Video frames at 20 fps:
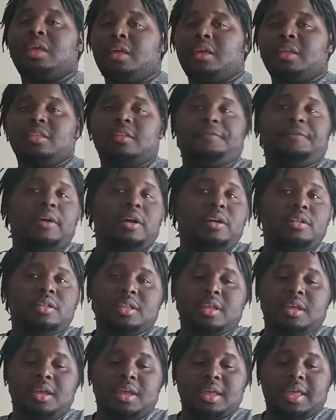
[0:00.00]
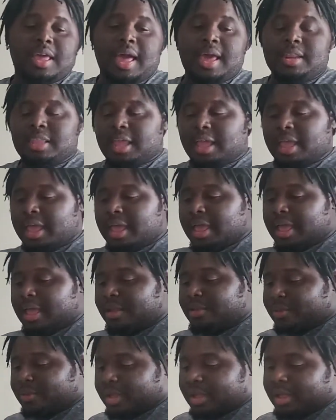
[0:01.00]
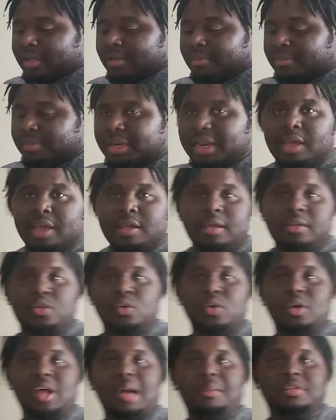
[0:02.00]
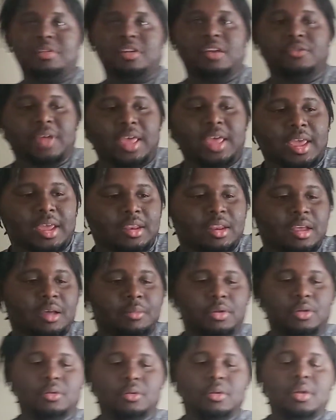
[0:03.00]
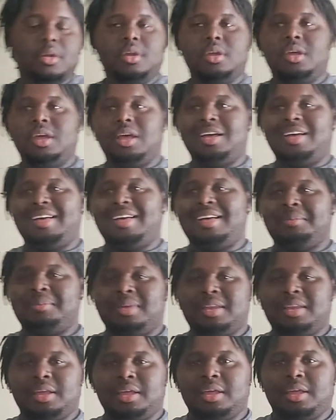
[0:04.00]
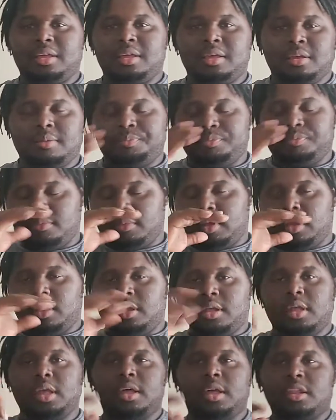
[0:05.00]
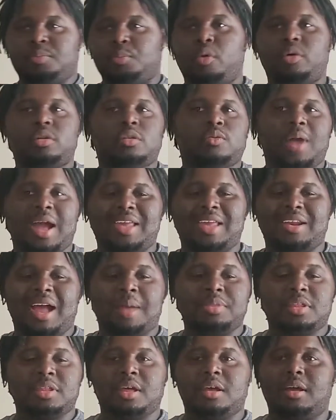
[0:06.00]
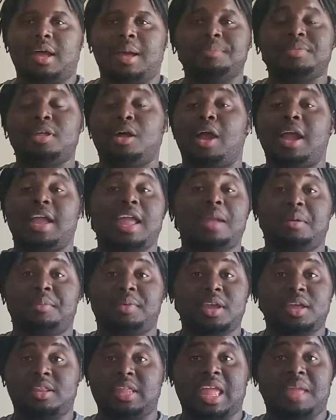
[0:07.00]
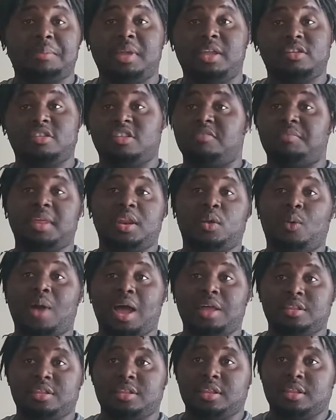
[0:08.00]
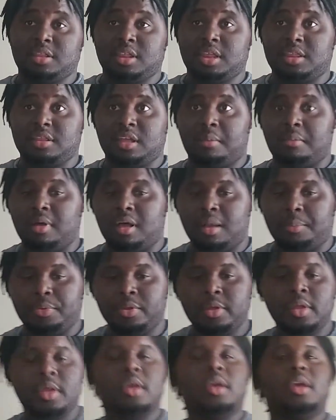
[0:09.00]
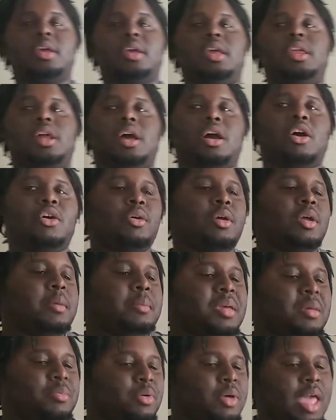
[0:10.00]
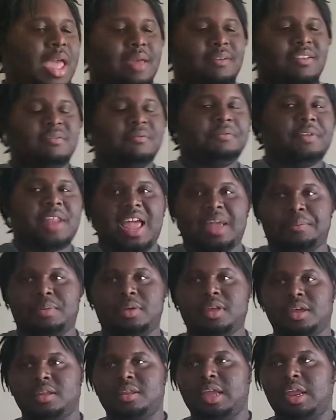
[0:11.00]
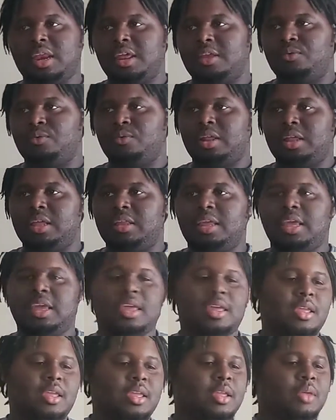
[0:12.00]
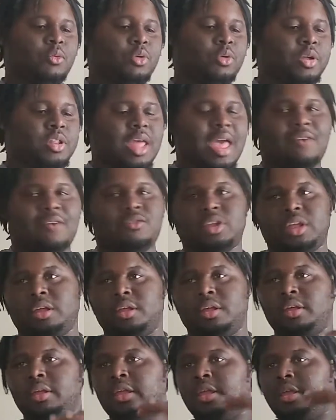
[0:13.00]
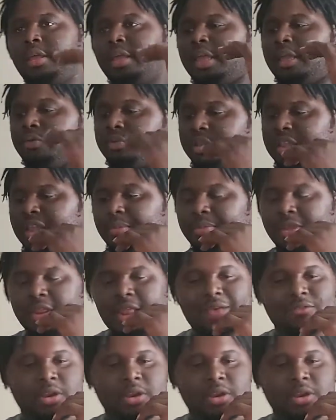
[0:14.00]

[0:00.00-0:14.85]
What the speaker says: the first guy that they had doing commentary for AEW, the sports writer. I'm sorry, I can't remember his name either. It's just been a while since he's come up. You know, people gave him flack because they didn't. He was stumbling, having